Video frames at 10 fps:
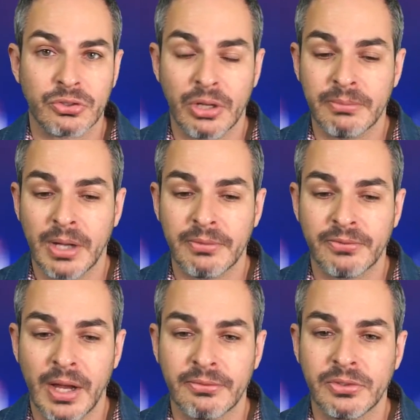So
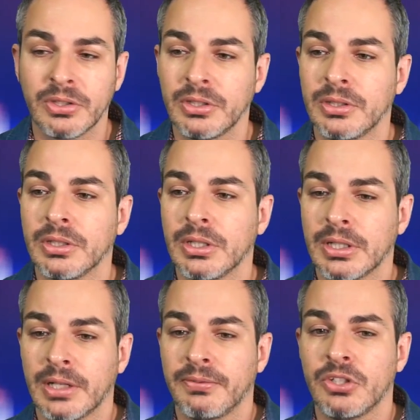I've really
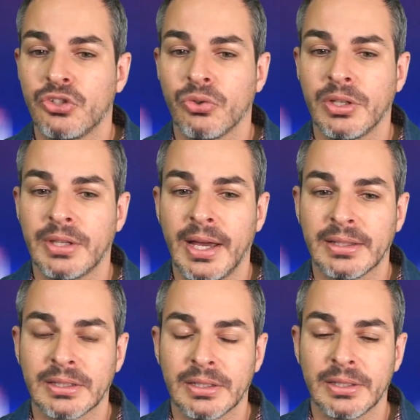kind of enjoyed that.